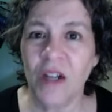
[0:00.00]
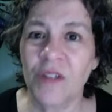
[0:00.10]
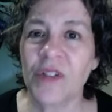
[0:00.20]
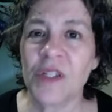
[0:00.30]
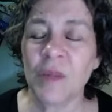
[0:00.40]

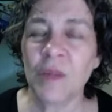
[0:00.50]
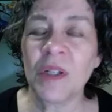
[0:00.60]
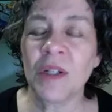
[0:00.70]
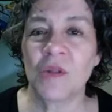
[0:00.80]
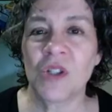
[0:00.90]
For
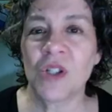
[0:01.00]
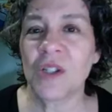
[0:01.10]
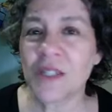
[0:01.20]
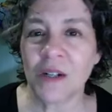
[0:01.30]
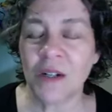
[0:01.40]
somebody who's
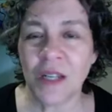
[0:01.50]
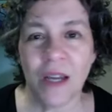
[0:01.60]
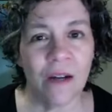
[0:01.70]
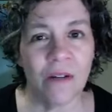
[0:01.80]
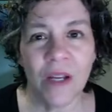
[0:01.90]
just starting
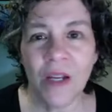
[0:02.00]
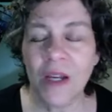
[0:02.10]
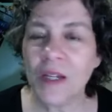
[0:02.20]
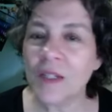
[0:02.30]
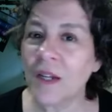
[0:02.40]
out,
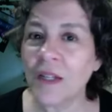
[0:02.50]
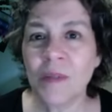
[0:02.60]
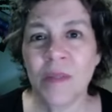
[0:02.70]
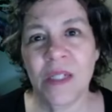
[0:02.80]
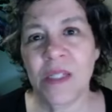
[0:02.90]
90
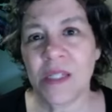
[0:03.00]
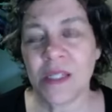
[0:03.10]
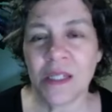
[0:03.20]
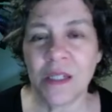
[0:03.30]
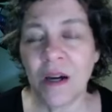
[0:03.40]
minutes is
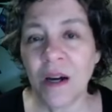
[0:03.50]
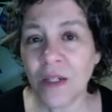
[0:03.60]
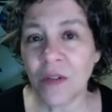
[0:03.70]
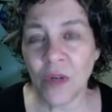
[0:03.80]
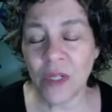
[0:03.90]

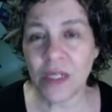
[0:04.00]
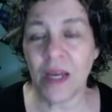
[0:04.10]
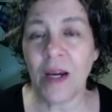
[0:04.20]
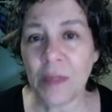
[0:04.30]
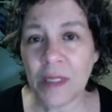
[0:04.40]
not going to
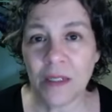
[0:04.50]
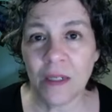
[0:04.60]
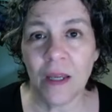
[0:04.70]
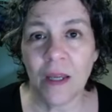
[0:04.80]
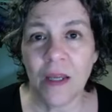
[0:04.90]
happen.
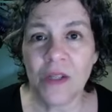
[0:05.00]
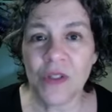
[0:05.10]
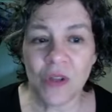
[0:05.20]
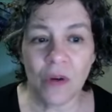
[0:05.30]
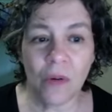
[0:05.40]

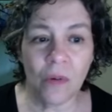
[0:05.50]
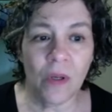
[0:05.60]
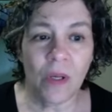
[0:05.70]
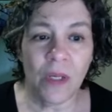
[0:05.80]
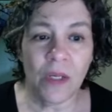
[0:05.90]
So
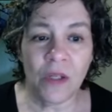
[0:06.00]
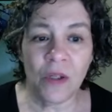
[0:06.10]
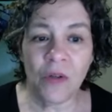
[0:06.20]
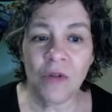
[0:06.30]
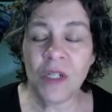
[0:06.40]
you